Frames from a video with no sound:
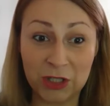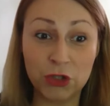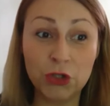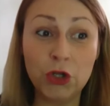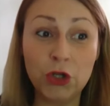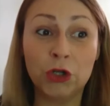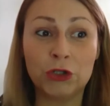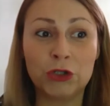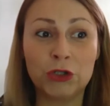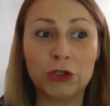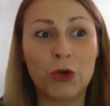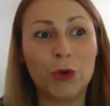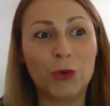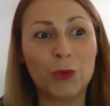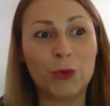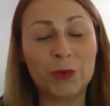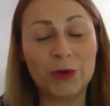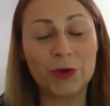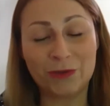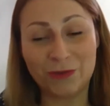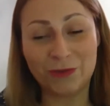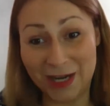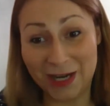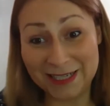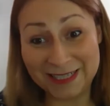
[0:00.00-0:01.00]
not all
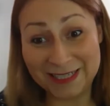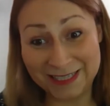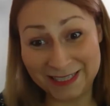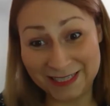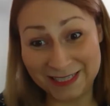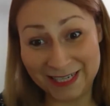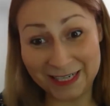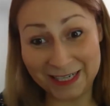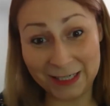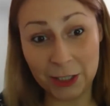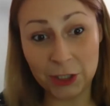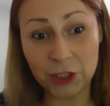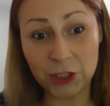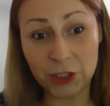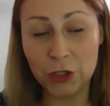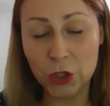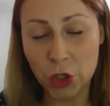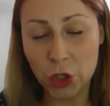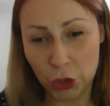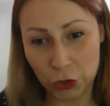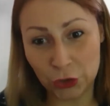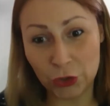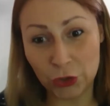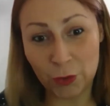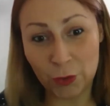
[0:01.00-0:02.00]
provided in English and
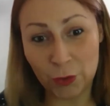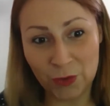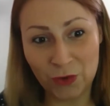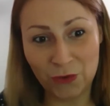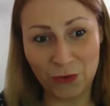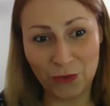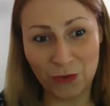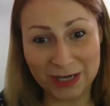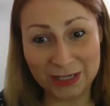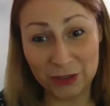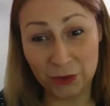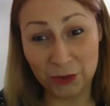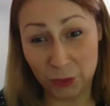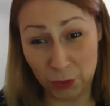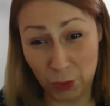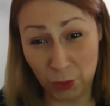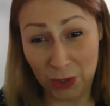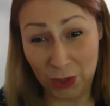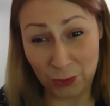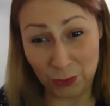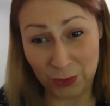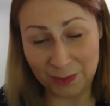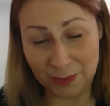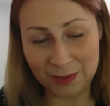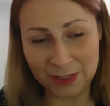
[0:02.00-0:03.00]
not all provided on
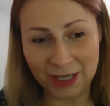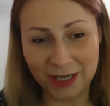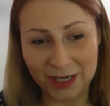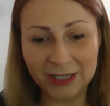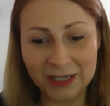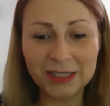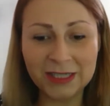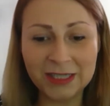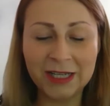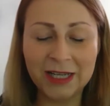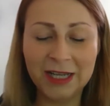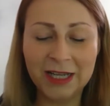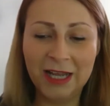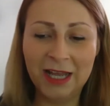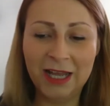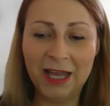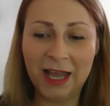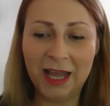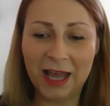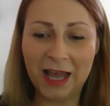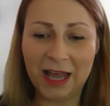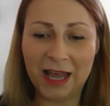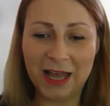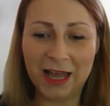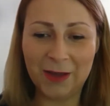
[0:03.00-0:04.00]
one website,
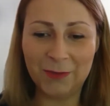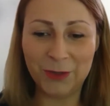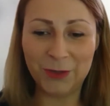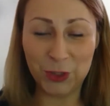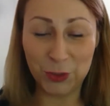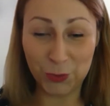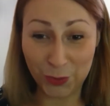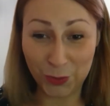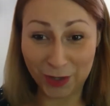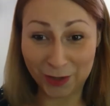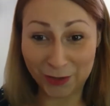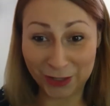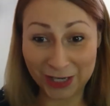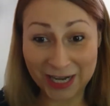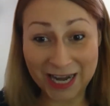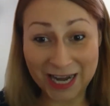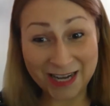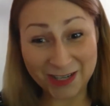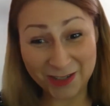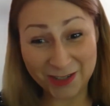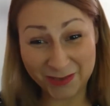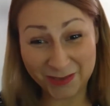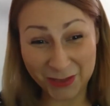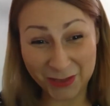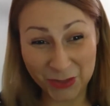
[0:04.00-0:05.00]
which we're all
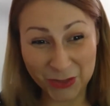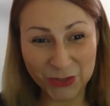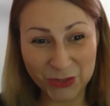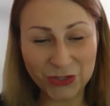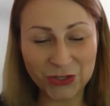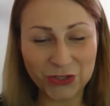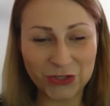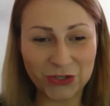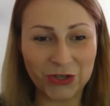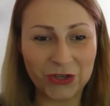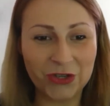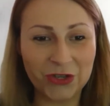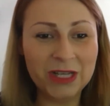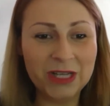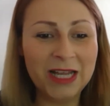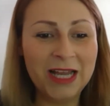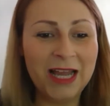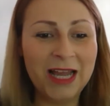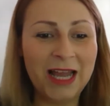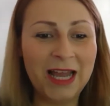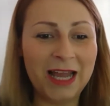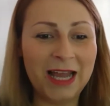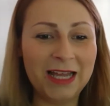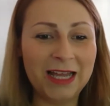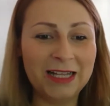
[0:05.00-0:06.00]
kind of used to.
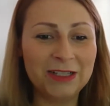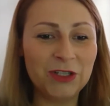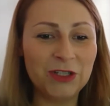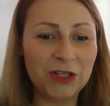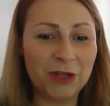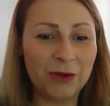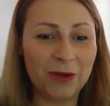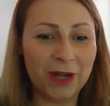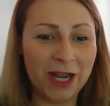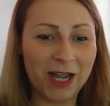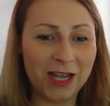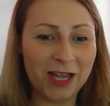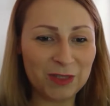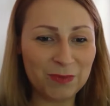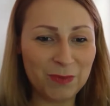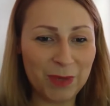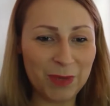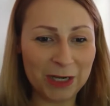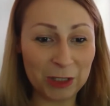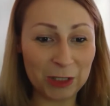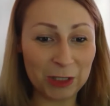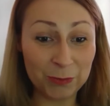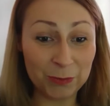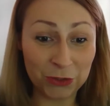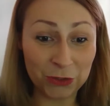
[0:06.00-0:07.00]
And so I asked
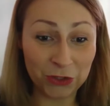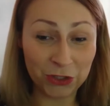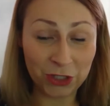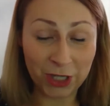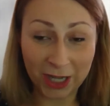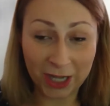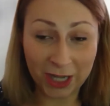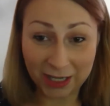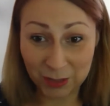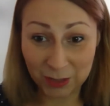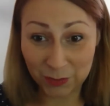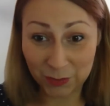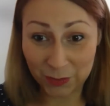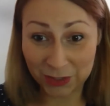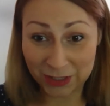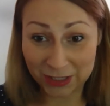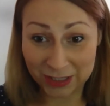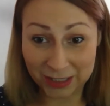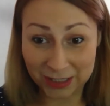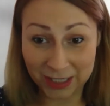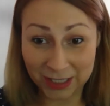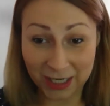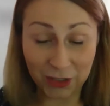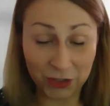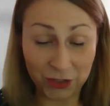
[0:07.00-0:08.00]
Malcolm to share his
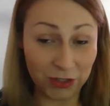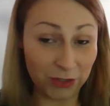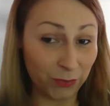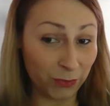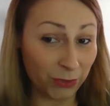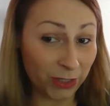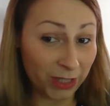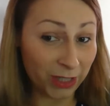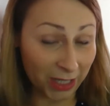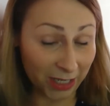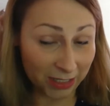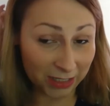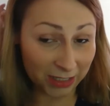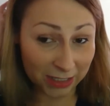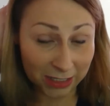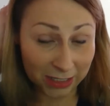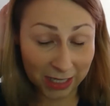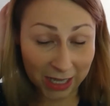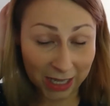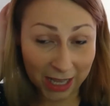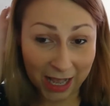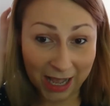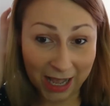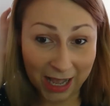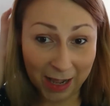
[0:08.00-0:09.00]
presentation with us.
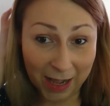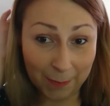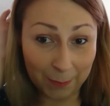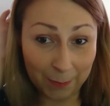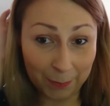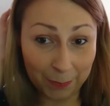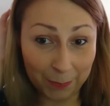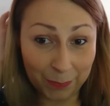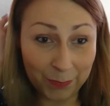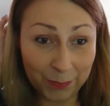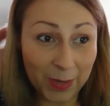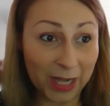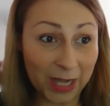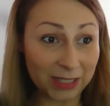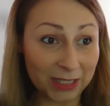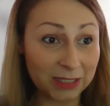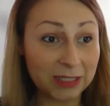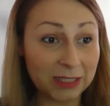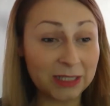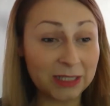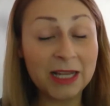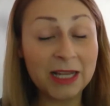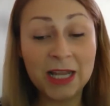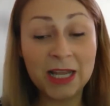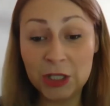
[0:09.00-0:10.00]
But
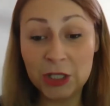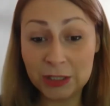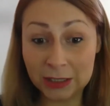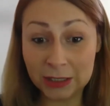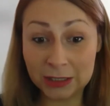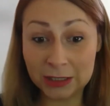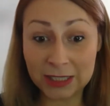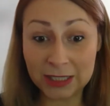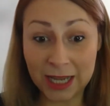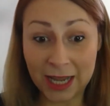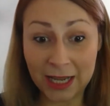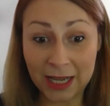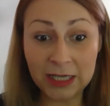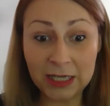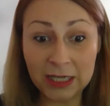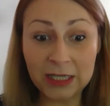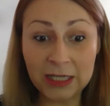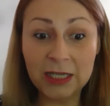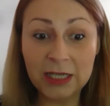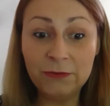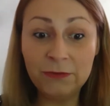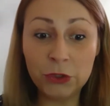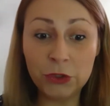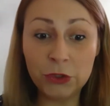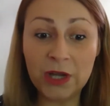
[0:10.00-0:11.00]
today,
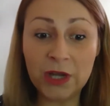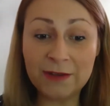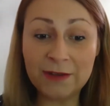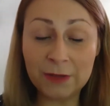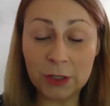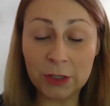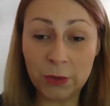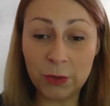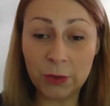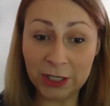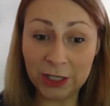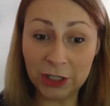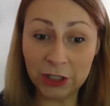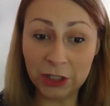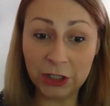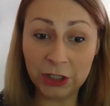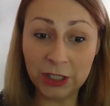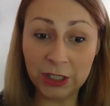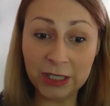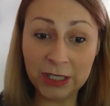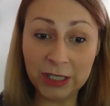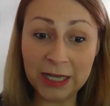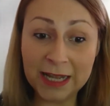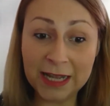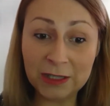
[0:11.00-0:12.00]
if you do have a
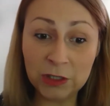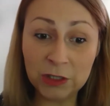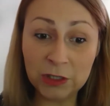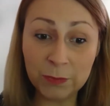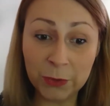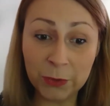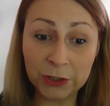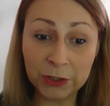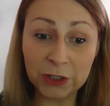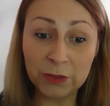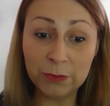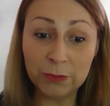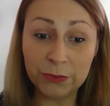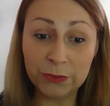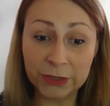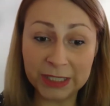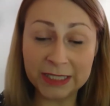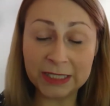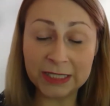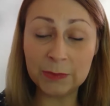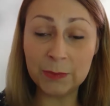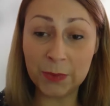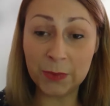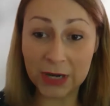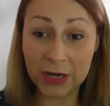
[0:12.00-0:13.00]
question at the bottom,
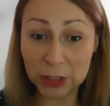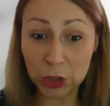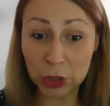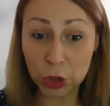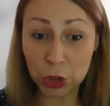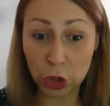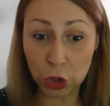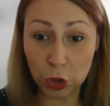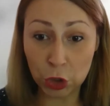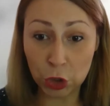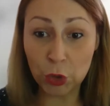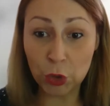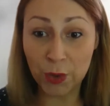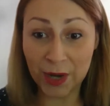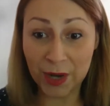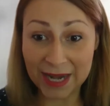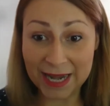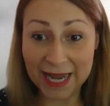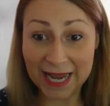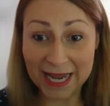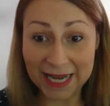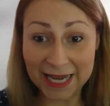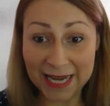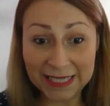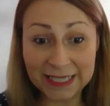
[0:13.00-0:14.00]
please press
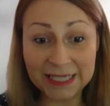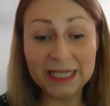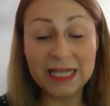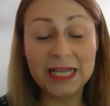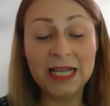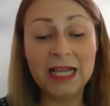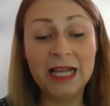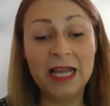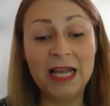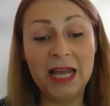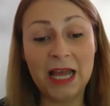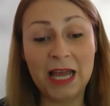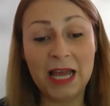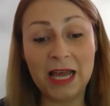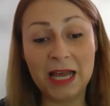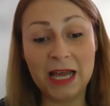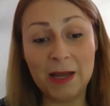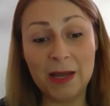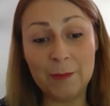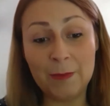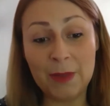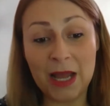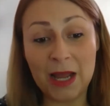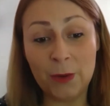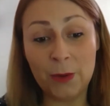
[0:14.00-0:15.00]
Q&A.
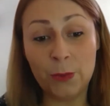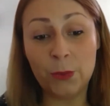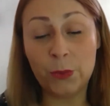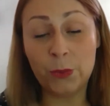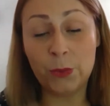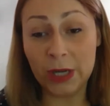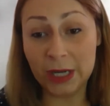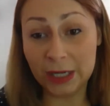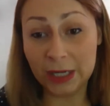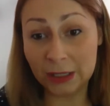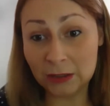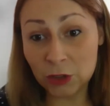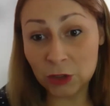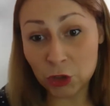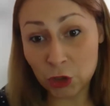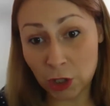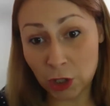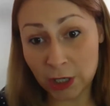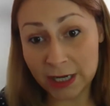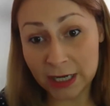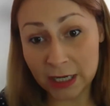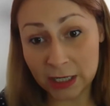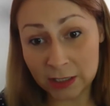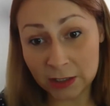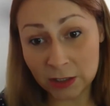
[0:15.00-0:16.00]
I will
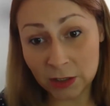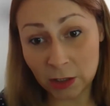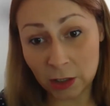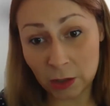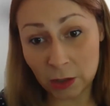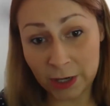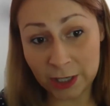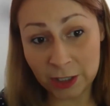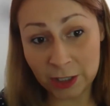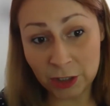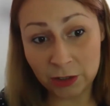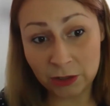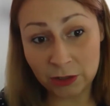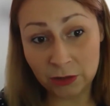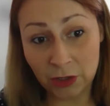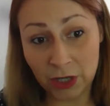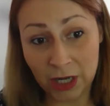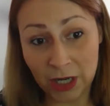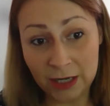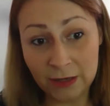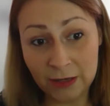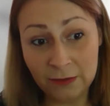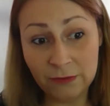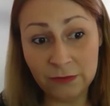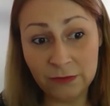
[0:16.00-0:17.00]
try and ask your question
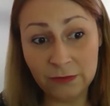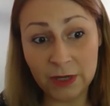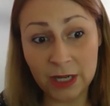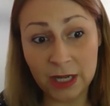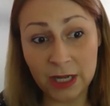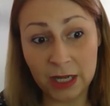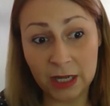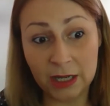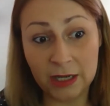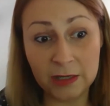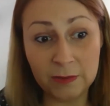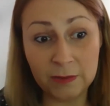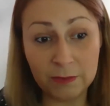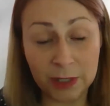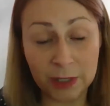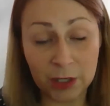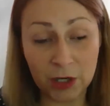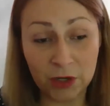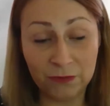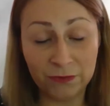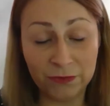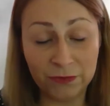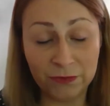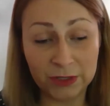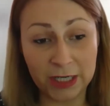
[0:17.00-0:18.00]
live in my
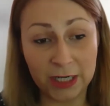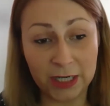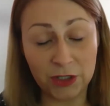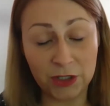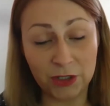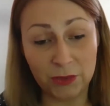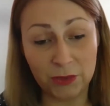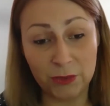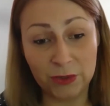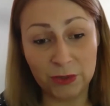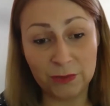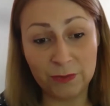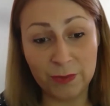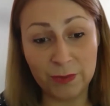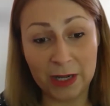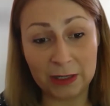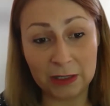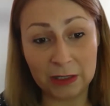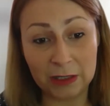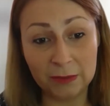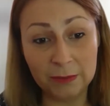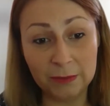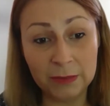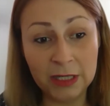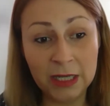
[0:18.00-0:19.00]
conversation with
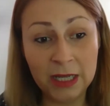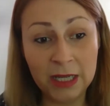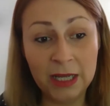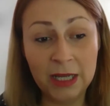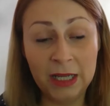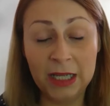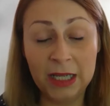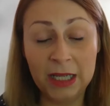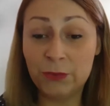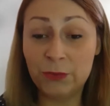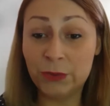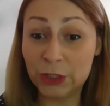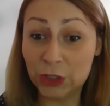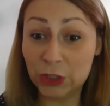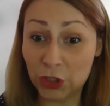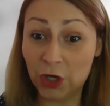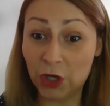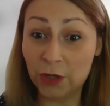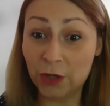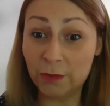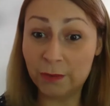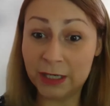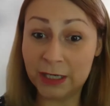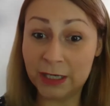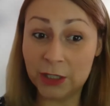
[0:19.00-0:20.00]
Malcolm. If we
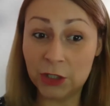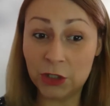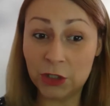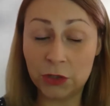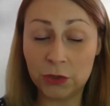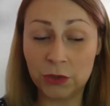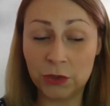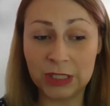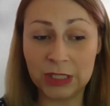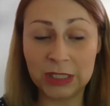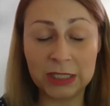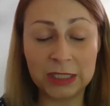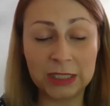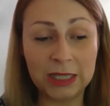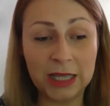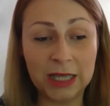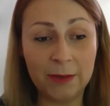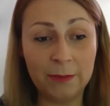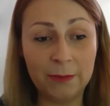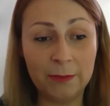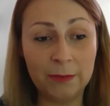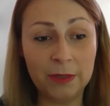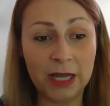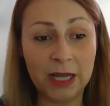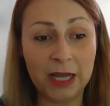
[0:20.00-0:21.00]
don't manage to answer
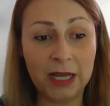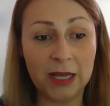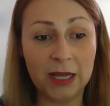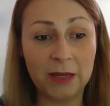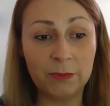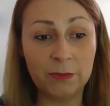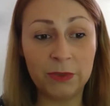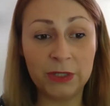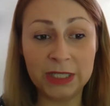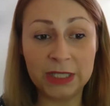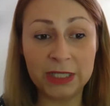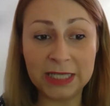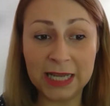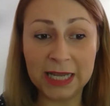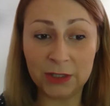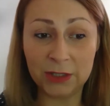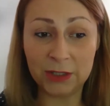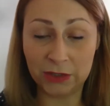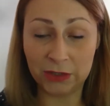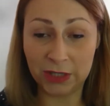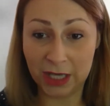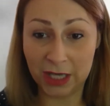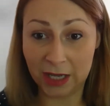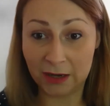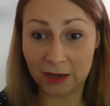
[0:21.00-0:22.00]
them, please head to
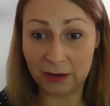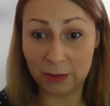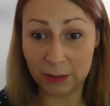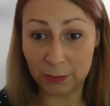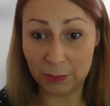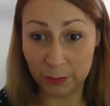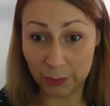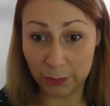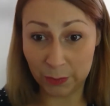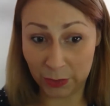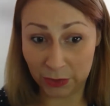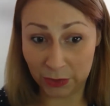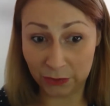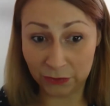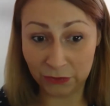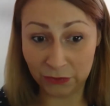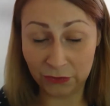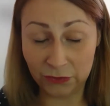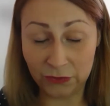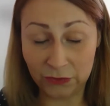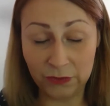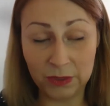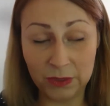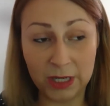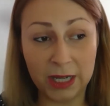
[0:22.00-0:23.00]
their booth
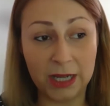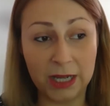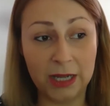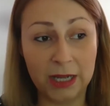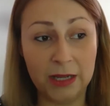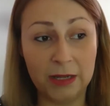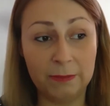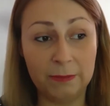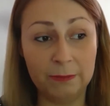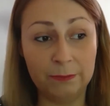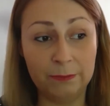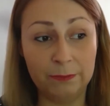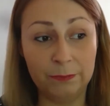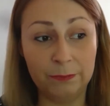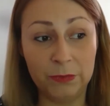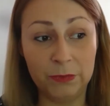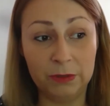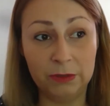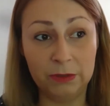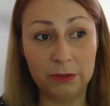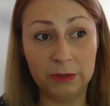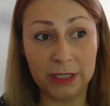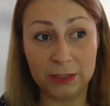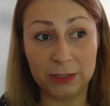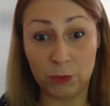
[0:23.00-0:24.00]

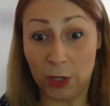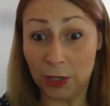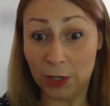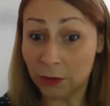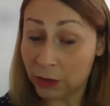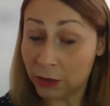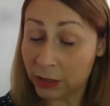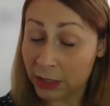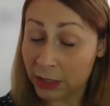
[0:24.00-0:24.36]
as well.